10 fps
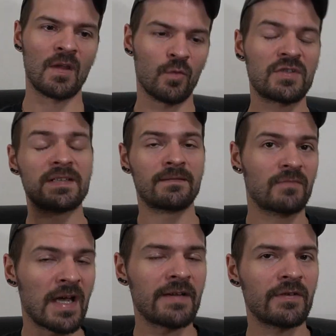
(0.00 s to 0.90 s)
which is
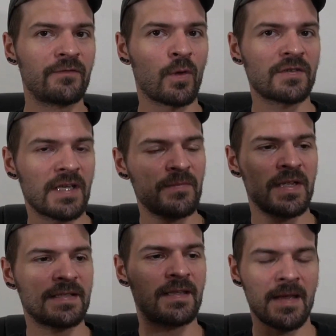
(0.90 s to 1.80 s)
kind of unfortunate
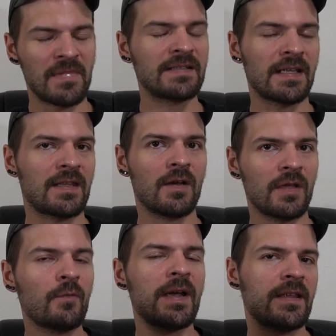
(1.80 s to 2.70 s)
because that means that the
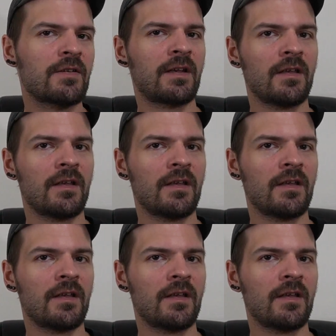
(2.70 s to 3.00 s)
only way that you're going